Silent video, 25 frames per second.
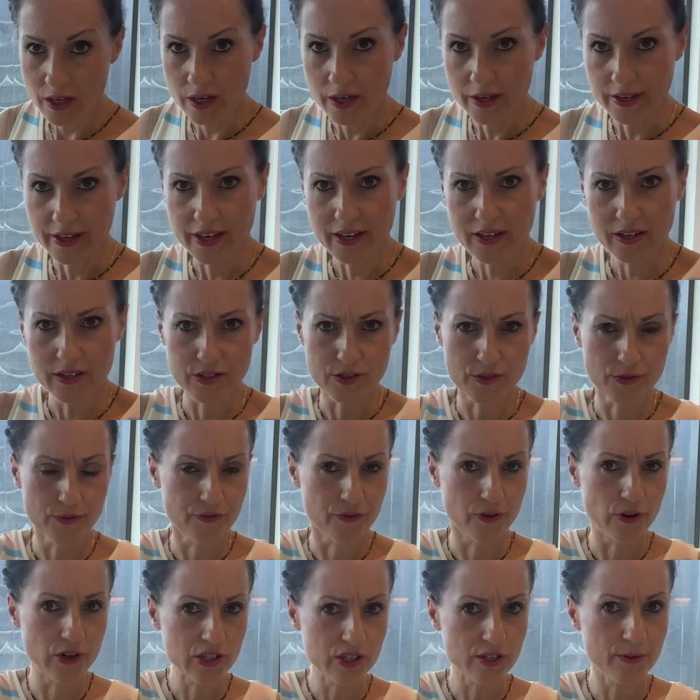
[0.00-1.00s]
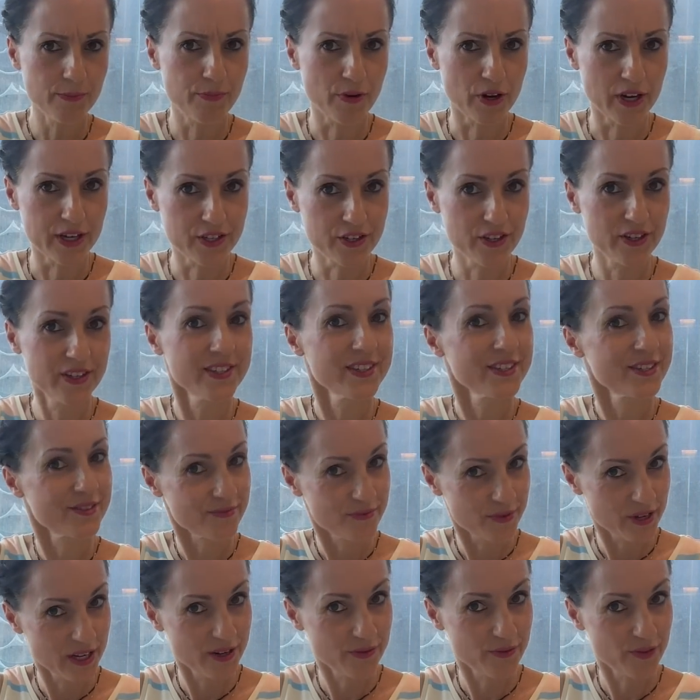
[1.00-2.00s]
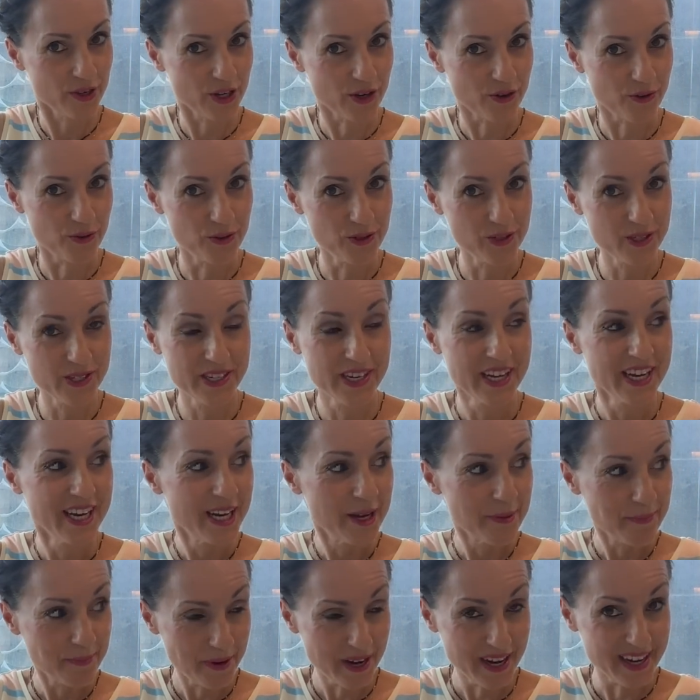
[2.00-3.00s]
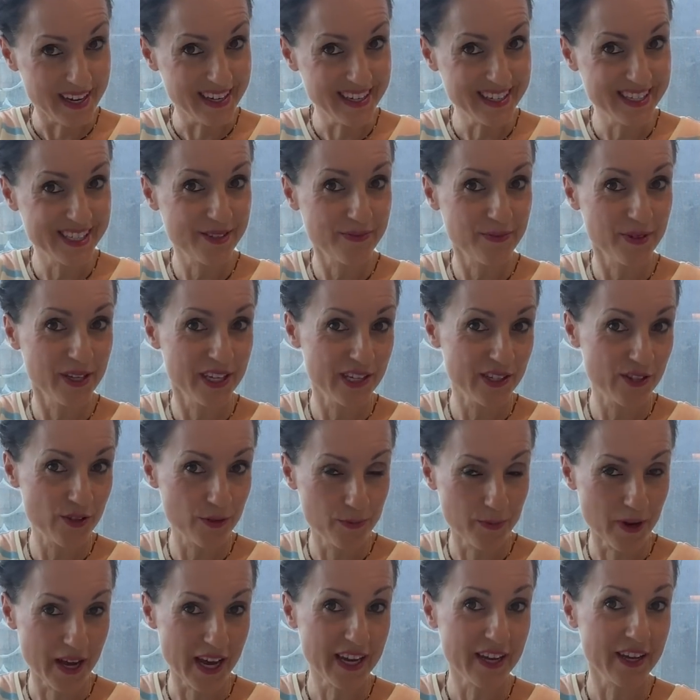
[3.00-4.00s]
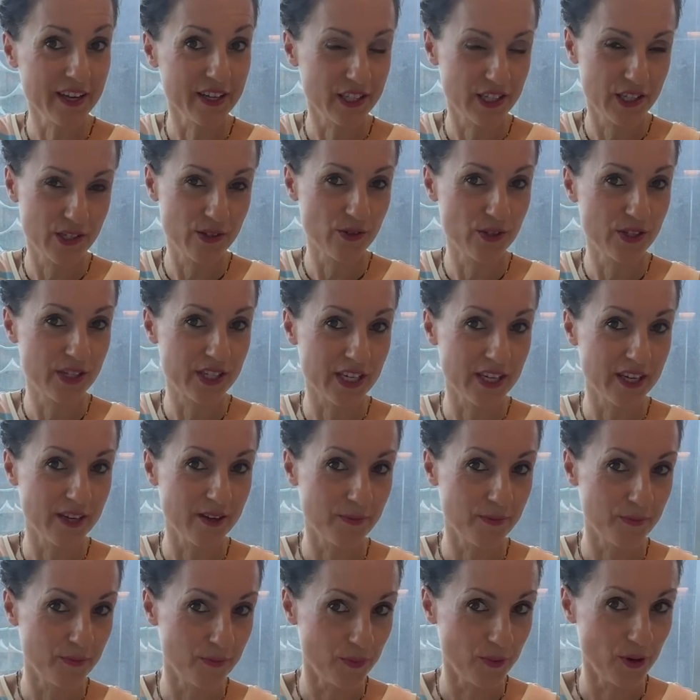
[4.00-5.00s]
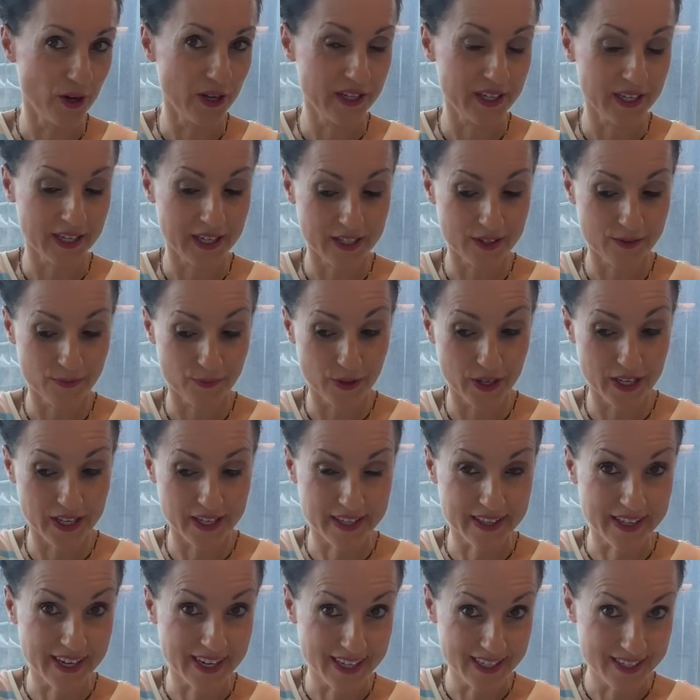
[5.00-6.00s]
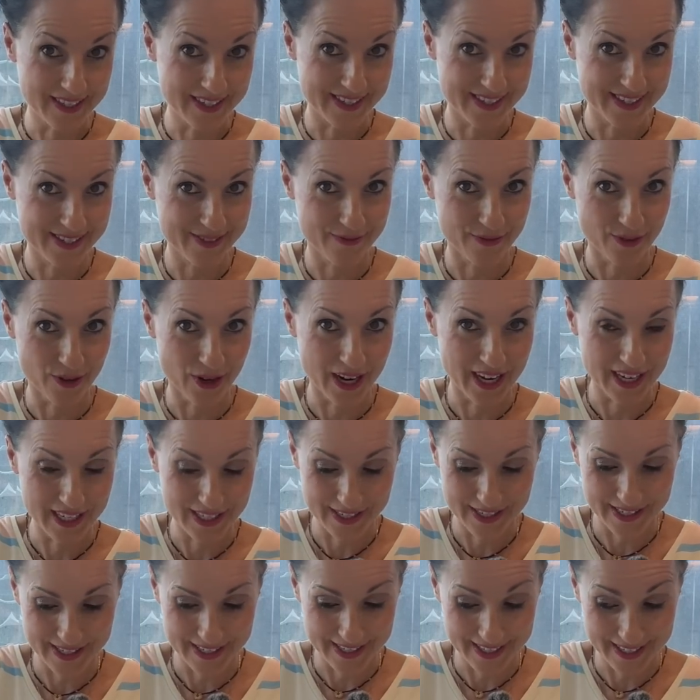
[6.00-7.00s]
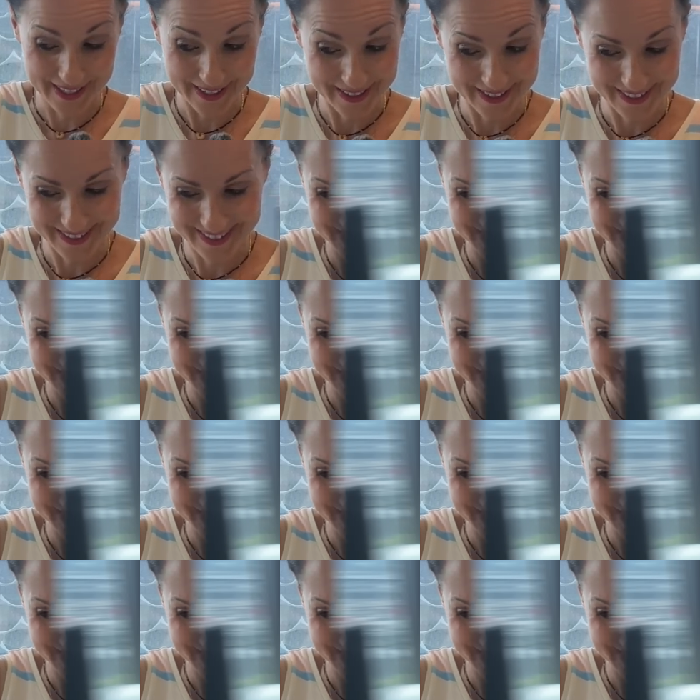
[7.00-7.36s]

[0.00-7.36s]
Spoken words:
Yeah, so first impressions, really, really good. But we need to pack it to see what it really does for us here.